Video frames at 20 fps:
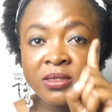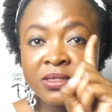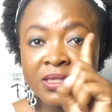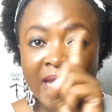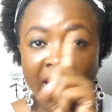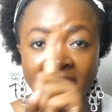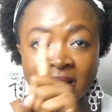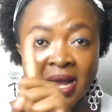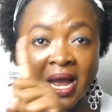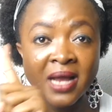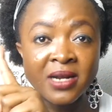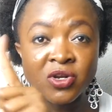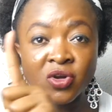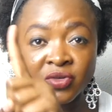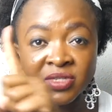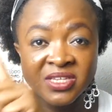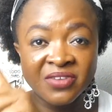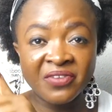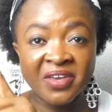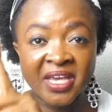like
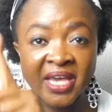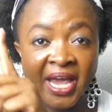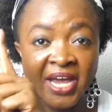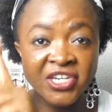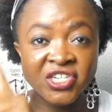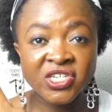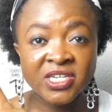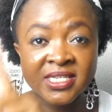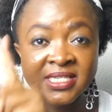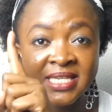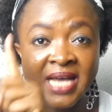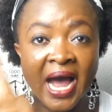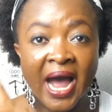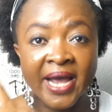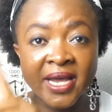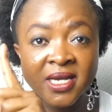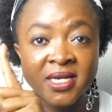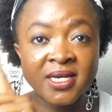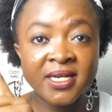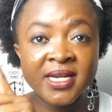notifications
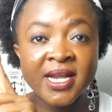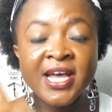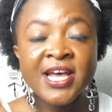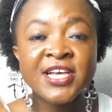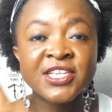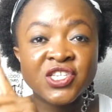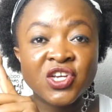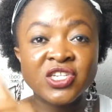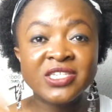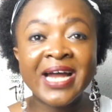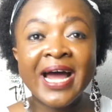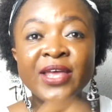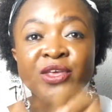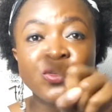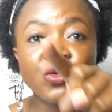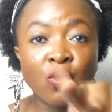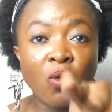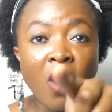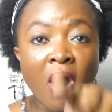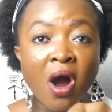icon so that
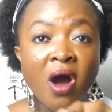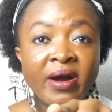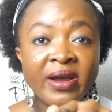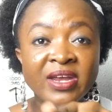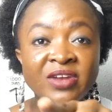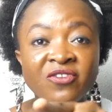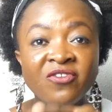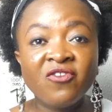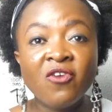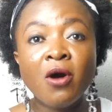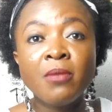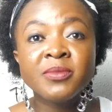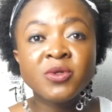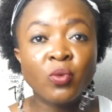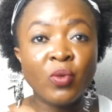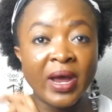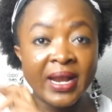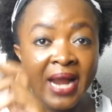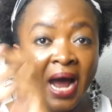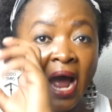you are informed
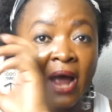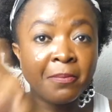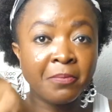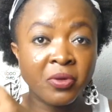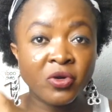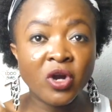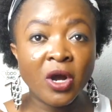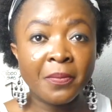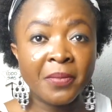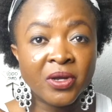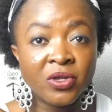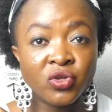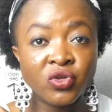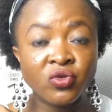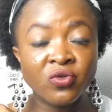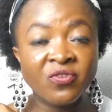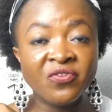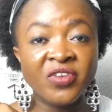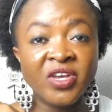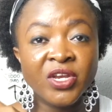when I put up a
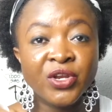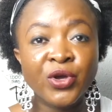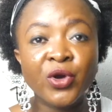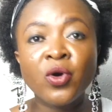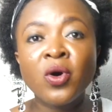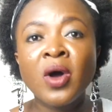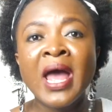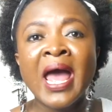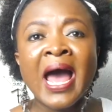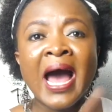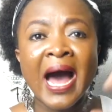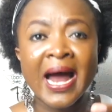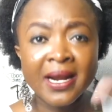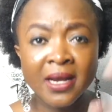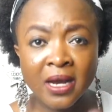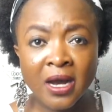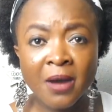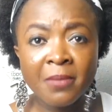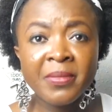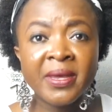new video, and
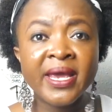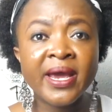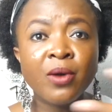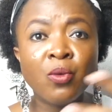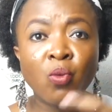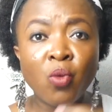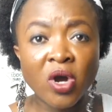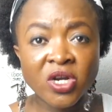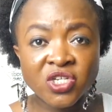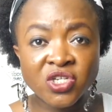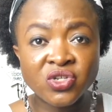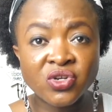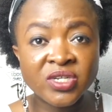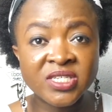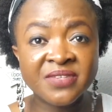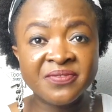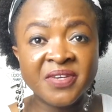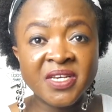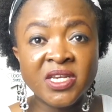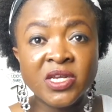come here, watch
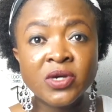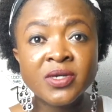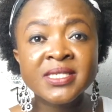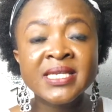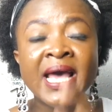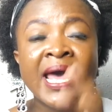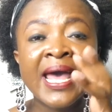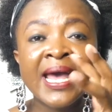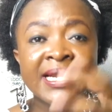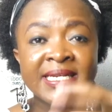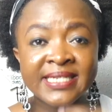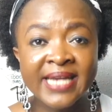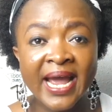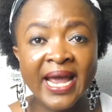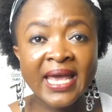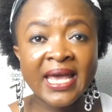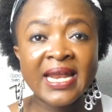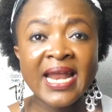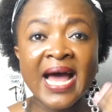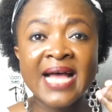those videos,
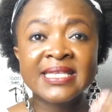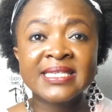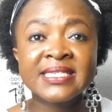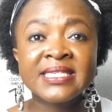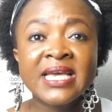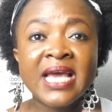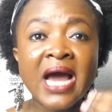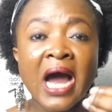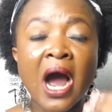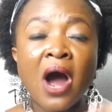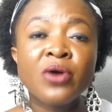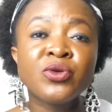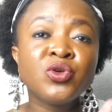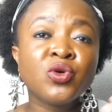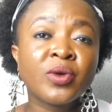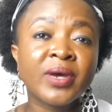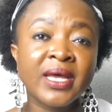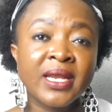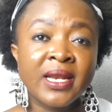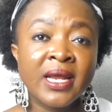take it and see how you
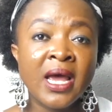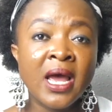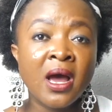can